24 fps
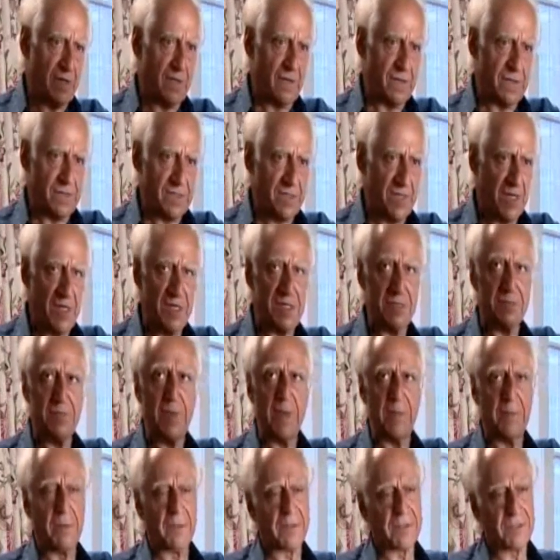and the slightest
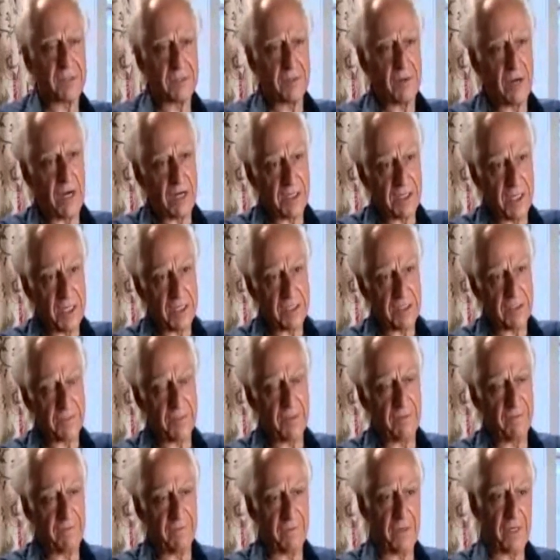pebble scratch has to
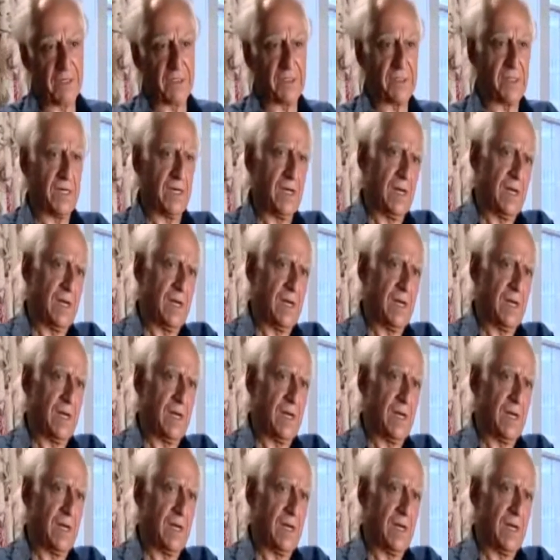be fixed.